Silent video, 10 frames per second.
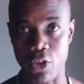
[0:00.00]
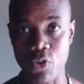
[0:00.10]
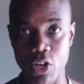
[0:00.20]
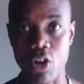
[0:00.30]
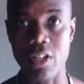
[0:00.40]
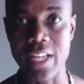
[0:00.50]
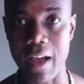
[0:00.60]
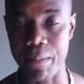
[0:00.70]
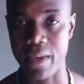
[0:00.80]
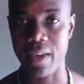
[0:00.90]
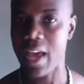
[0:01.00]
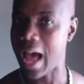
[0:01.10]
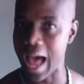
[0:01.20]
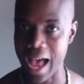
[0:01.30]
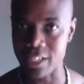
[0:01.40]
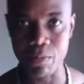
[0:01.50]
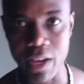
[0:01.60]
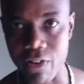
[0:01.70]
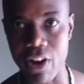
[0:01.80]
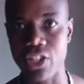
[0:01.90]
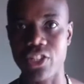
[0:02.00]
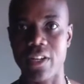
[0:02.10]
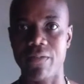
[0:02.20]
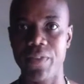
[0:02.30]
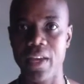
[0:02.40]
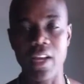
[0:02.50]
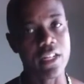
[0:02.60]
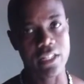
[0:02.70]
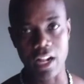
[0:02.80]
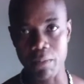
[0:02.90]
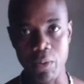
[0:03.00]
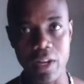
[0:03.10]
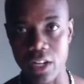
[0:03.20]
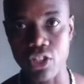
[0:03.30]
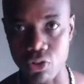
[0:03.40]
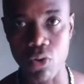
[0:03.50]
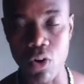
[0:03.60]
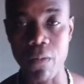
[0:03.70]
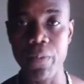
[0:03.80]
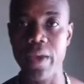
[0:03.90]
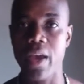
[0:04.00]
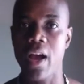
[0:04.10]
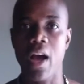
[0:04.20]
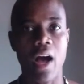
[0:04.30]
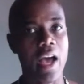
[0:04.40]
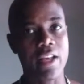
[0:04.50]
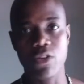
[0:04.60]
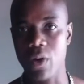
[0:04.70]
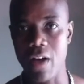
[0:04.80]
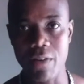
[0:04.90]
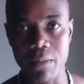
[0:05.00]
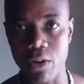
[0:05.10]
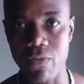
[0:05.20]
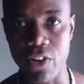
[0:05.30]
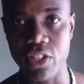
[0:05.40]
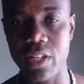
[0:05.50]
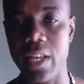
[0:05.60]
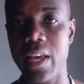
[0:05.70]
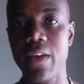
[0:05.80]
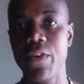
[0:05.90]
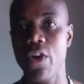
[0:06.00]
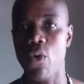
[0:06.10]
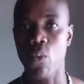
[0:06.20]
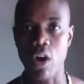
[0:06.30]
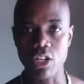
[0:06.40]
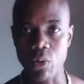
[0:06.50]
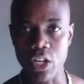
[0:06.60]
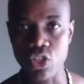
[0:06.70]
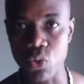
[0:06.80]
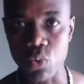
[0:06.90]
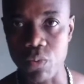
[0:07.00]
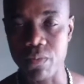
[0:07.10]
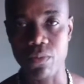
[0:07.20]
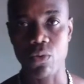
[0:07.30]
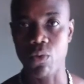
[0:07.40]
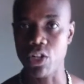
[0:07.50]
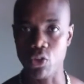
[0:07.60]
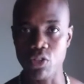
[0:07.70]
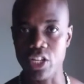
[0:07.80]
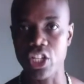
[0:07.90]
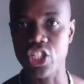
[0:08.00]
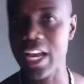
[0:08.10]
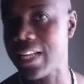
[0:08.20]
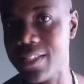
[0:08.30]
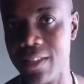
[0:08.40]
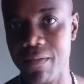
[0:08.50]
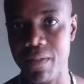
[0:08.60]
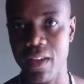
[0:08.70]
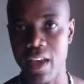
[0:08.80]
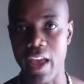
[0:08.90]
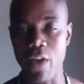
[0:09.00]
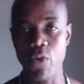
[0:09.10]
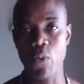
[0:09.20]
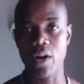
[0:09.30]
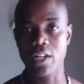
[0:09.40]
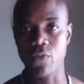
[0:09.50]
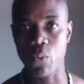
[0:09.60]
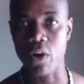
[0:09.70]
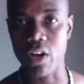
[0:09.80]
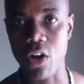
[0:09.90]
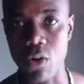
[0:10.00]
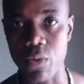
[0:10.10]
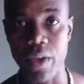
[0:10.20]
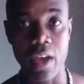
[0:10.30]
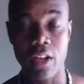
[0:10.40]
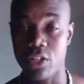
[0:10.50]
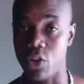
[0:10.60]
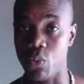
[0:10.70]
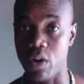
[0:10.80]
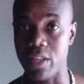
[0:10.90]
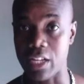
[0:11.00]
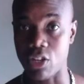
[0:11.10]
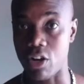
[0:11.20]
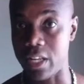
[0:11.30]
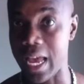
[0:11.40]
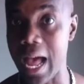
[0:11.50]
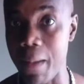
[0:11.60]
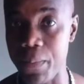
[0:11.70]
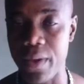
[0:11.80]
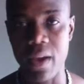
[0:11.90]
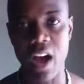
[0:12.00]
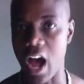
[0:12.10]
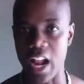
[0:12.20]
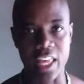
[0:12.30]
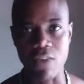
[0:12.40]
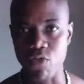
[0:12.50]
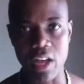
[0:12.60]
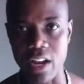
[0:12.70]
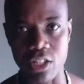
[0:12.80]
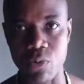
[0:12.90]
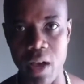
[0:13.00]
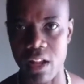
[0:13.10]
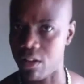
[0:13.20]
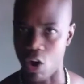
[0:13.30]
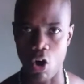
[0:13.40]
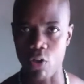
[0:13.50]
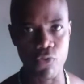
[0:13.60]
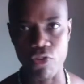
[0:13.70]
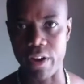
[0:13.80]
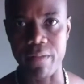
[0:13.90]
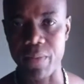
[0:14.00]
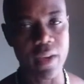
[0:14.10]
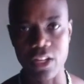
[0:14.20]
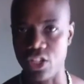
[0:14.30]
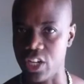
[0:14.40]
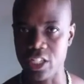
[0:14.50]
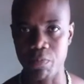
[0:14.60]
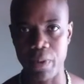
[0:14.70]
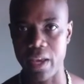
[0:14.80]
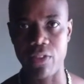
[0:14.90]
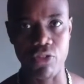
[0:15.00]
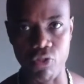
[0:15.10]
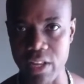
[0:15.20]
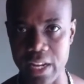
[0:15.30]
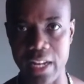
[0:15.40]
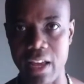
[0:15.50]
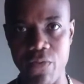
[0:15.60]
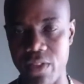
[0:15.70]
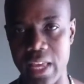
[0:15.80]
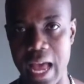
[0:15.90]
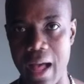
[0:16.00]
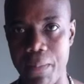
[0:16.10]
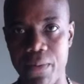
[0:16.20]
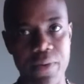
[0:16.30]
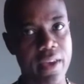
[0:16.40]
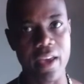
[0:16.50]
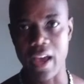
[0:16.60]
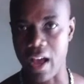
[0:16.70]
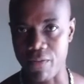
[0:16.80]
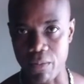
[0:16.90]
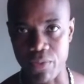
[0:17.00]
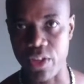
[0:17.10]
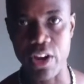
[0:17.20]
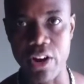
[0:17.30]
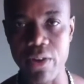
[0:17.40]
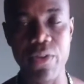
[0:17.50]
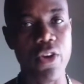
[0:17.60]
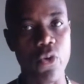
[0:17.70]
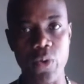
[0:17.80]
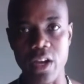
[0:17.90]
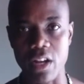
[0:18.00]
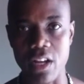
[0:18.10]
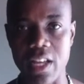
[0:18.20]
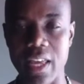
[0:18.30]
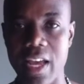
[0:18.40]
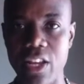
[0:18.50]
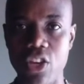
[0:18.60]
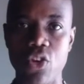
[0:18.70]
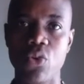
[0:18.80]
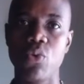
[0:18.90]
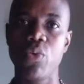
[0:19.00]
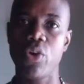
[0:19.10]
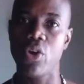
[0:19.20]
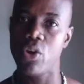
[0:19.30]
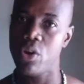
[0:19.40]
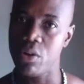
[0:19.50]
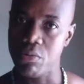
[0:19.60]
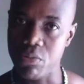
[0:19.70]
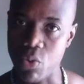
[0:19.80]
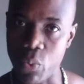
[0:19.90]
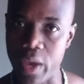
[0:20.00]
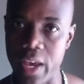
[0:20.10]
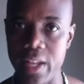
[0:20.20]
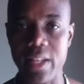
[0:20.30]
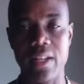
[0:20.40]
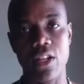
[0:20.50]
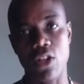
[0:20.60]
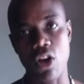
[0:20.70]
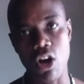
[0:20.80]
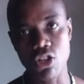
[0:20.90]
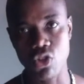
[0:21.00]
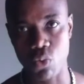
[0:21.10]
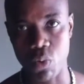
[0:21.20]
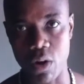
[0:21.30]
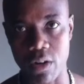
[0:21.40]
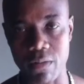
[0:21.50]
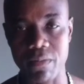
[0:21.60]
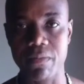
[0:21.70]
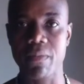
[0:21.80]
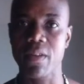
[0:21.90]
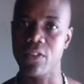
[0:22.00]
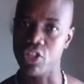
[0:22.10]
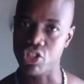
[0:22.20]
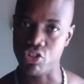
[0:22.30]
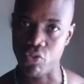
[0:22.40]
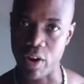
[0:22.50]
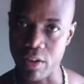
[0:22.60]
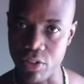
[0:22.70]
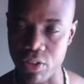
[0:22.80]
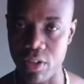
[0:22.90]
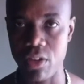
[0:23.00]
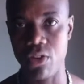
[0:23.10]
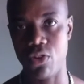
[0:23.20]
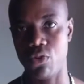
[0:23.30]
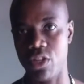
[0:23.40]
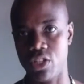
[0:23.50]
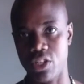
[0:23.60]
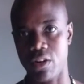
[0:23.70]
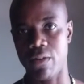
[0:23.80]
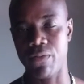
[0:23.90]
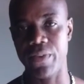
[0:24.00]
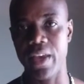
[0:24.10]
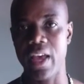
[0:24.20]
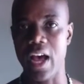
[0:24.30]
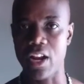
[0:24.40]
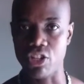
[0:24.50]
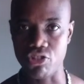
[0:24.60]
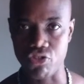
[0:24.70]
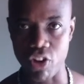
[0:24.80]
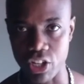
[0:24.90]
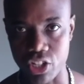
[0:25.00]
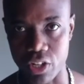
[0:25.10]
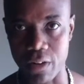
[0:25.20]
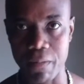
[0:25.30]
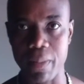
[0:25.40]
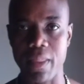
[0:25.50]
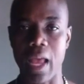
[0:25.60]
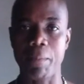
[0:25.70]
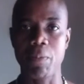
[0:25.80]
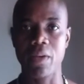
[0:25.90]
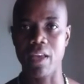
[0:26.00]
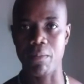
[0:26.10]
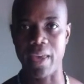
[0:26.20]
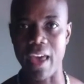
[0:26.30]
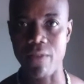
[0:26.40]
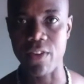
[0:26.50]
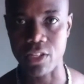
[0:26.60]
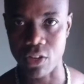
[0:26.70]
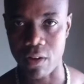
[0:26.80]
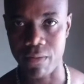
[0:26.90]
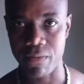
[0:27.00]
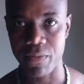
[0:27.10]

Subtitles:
you can contact me. Ask me a question. Tell me, well, look, Jerome, I don't have any motivation today. What do I do? What do you suggest? If you want a different workout to the one that's on the app, I'll give you that as well, all free. Just pay $3.99 for the app, and from there, we can look at getting you the weight loss you want, the strength you deserve, and a structure that people can be envious of.